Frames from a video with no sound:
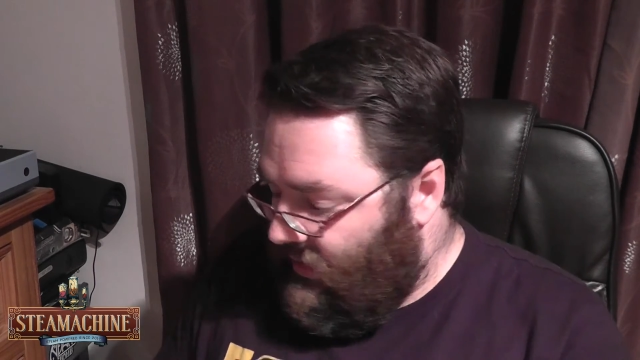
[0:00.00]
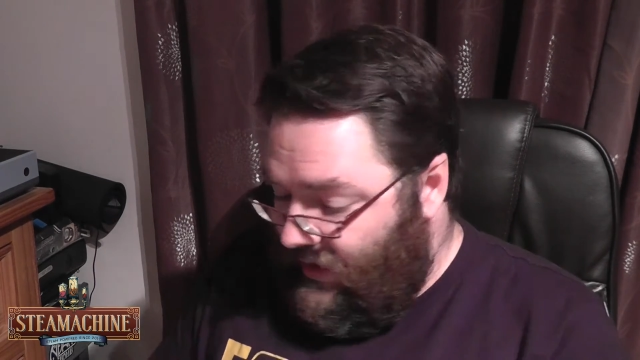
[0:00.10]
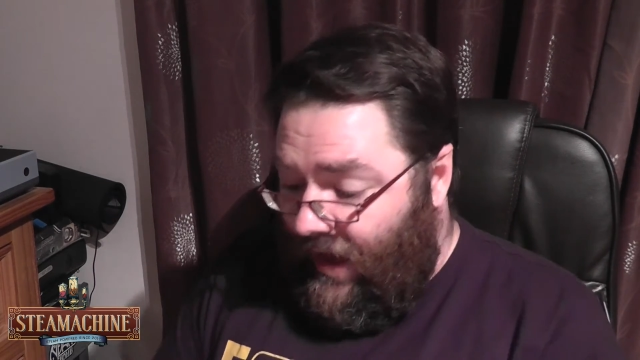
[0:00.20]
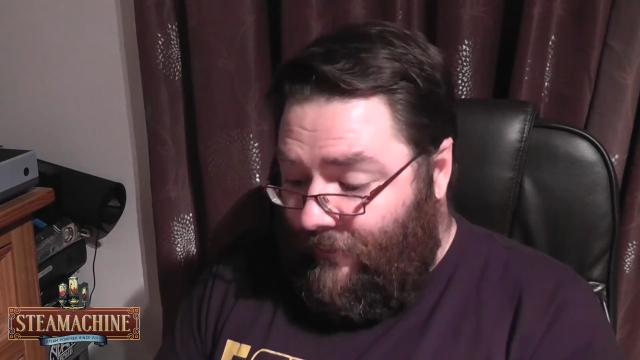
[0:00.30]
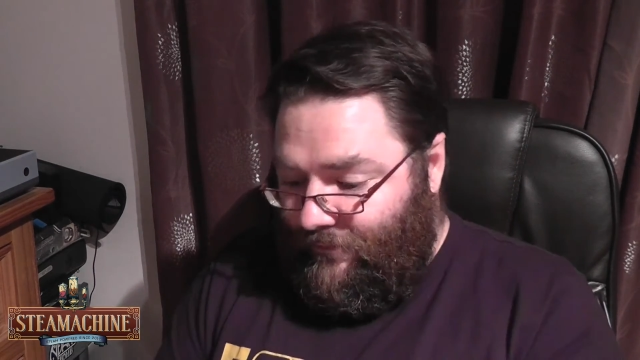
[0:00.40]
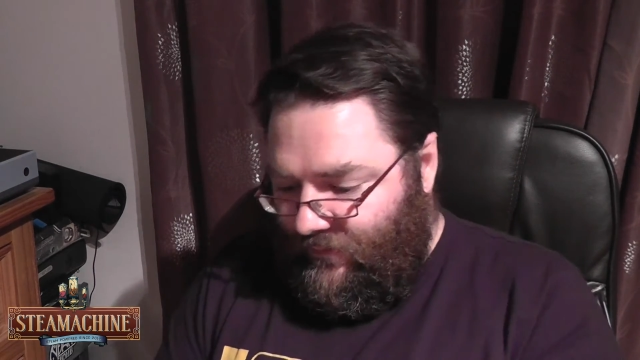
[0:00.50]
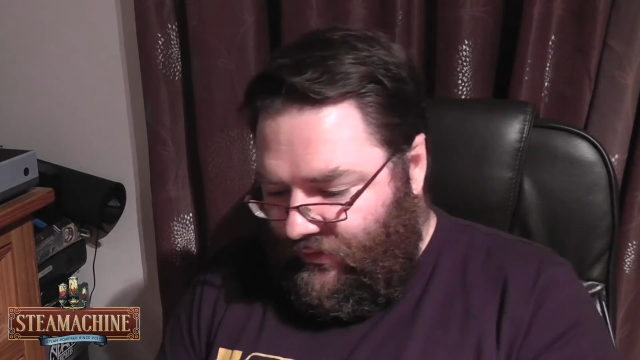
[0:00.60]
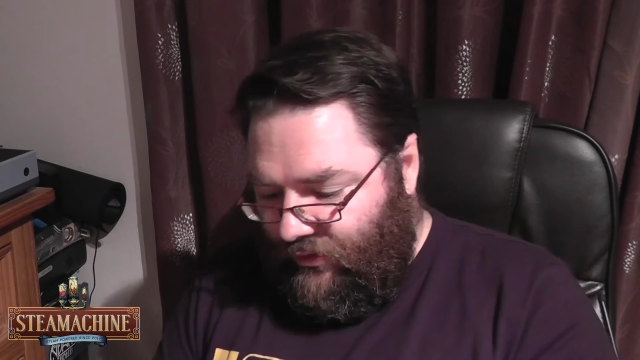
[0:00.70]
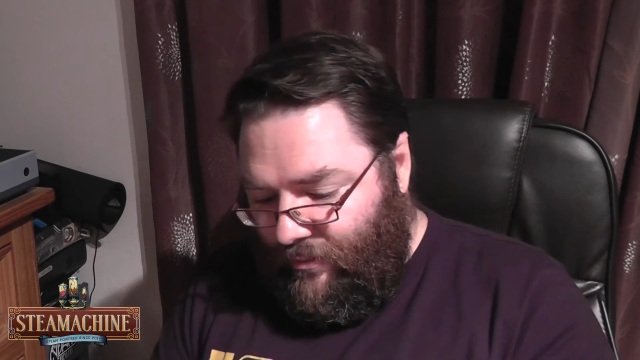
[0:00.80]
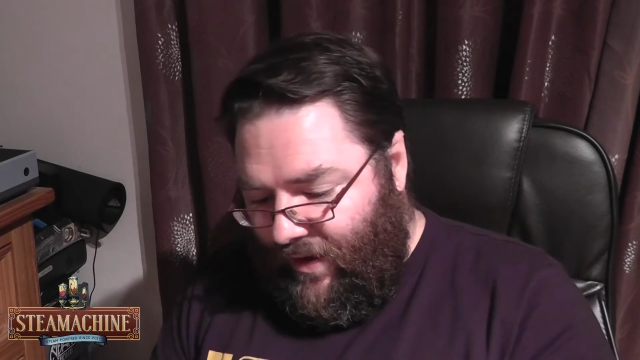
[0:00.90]
Yeah, the
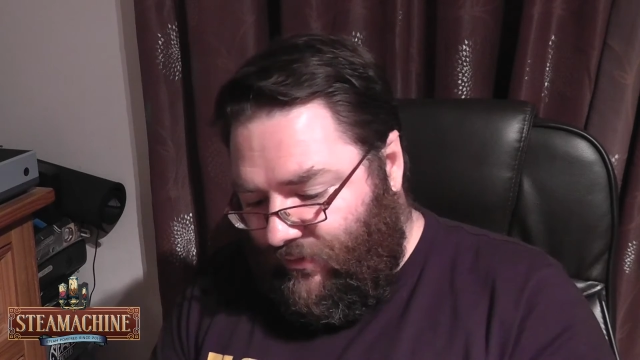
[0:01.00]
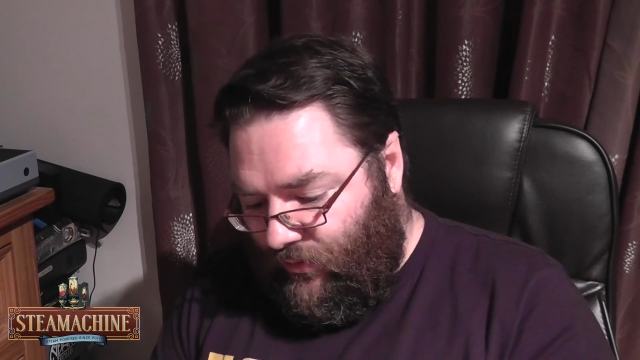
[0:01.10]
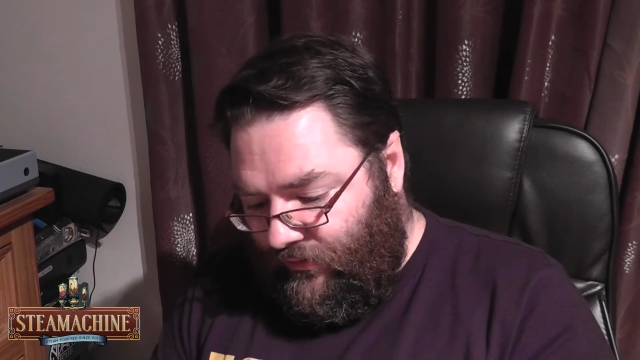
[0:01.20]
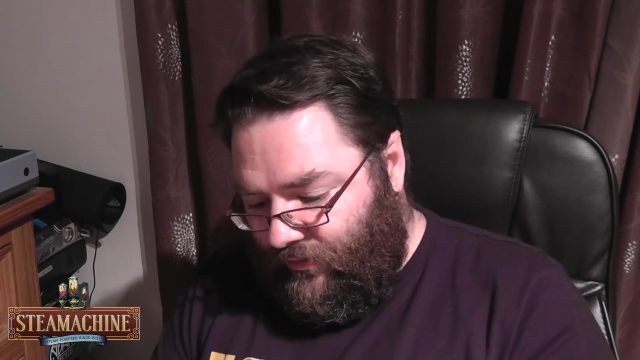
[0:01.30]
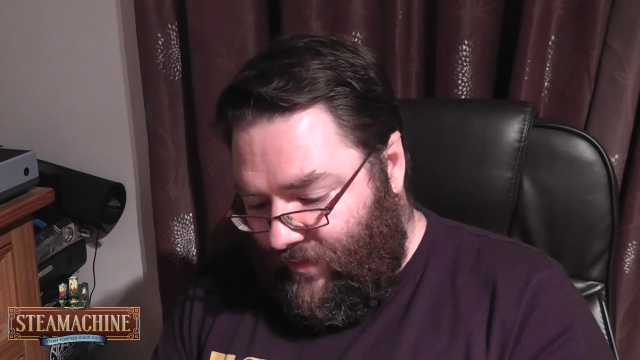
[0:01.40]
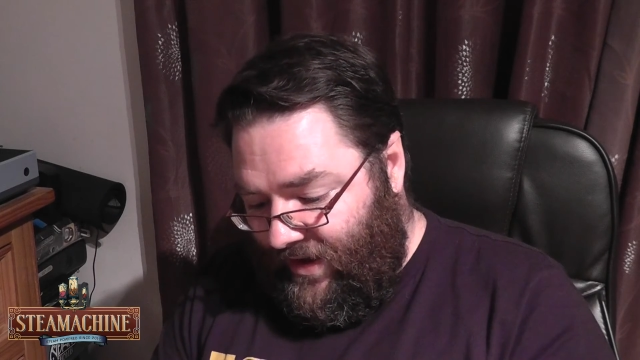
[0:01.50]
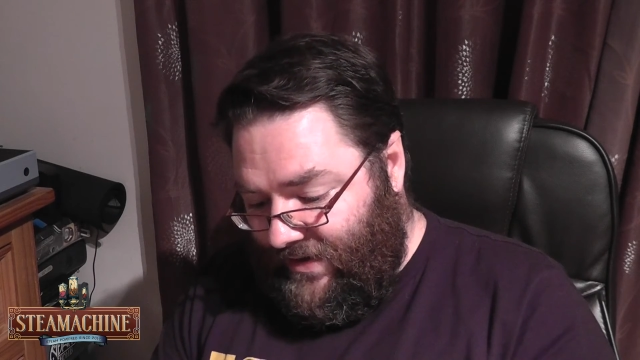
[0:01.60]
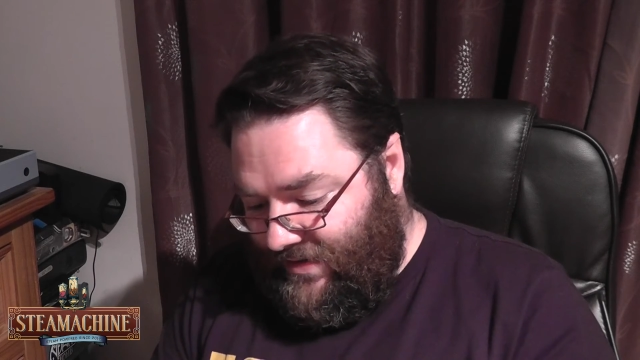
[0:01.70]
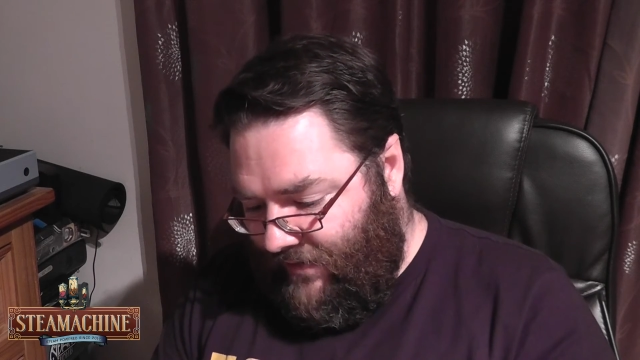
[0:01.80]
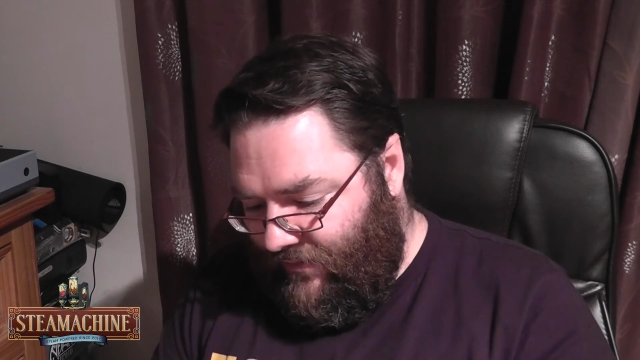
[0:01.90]
two best ones for me
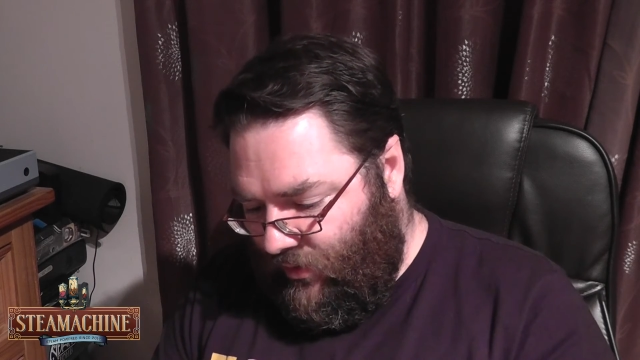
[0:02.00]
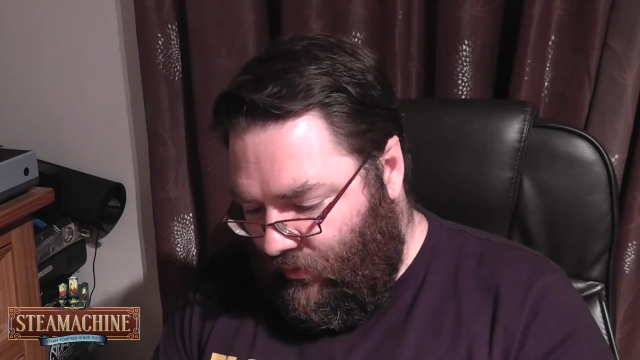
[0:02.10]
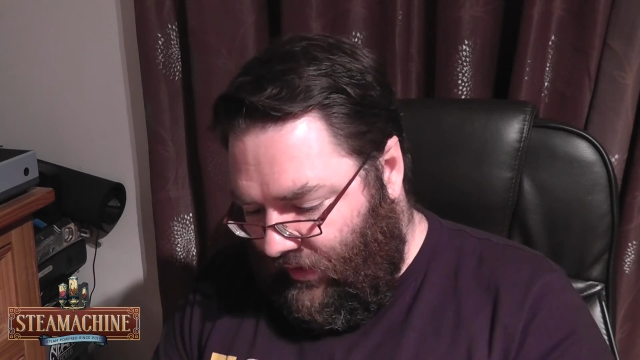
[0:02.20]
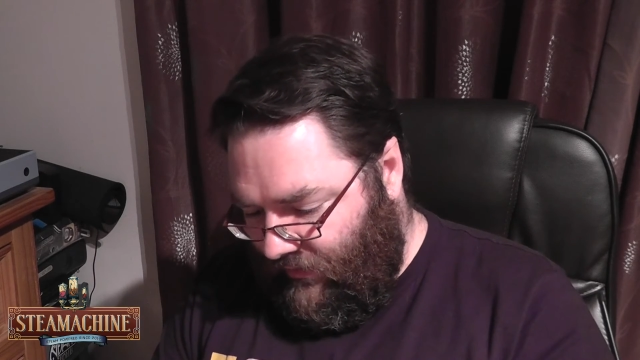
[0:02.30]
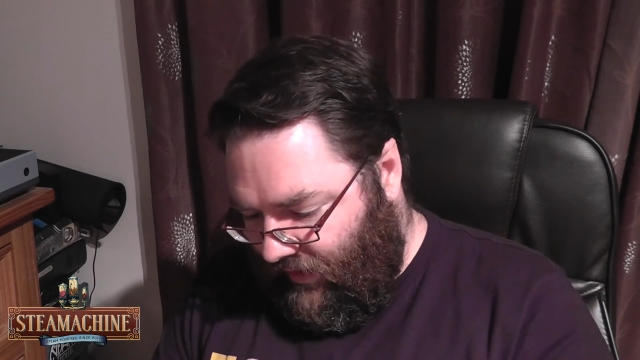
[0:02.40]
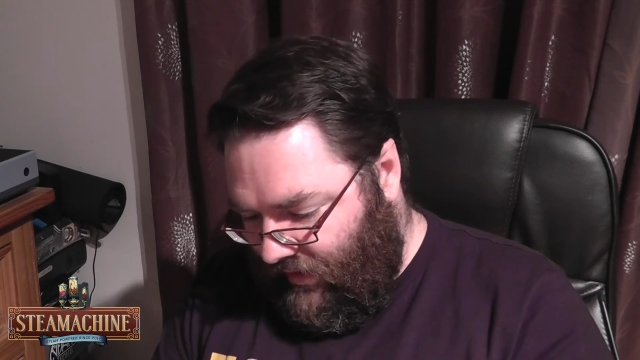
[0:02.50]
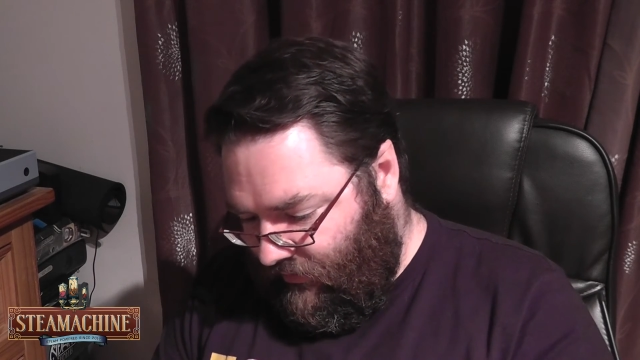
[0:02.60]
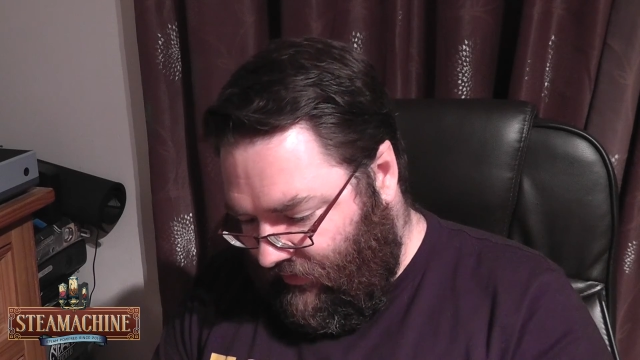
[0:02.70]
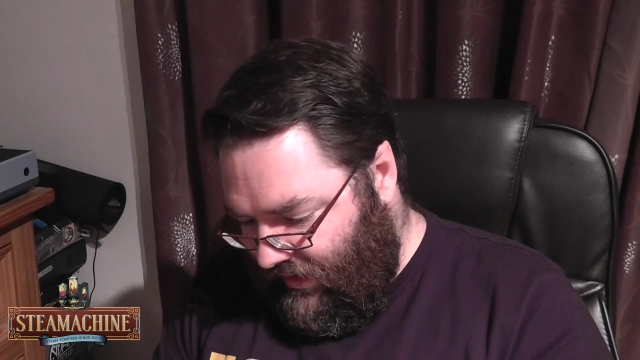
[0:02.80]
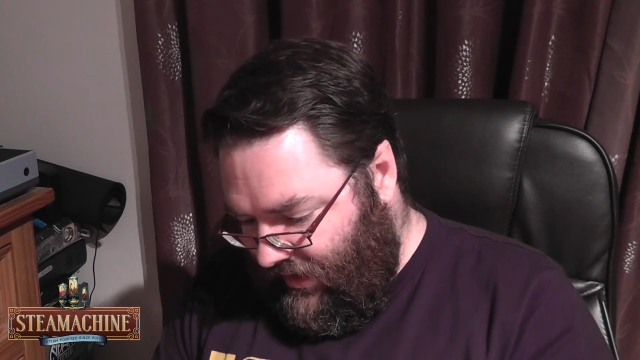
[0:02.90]
and definite all-day vapes